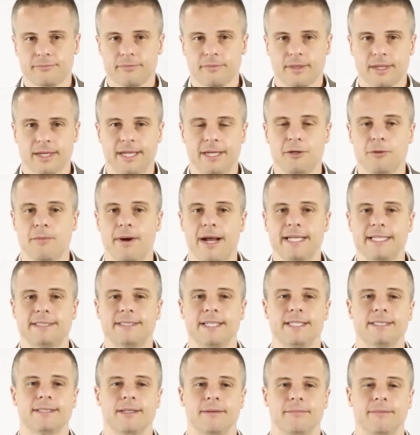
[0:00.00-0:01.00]
you might
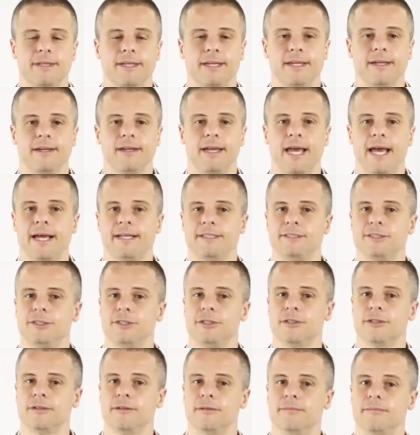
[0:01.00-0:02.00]
say something as
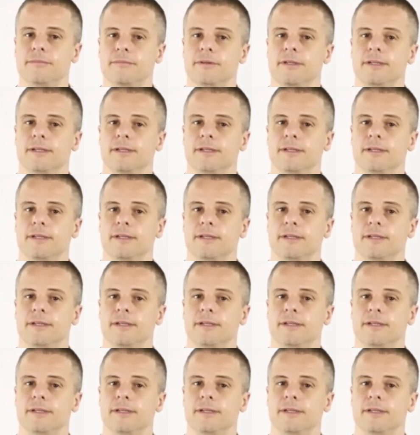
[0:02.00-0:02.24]
you're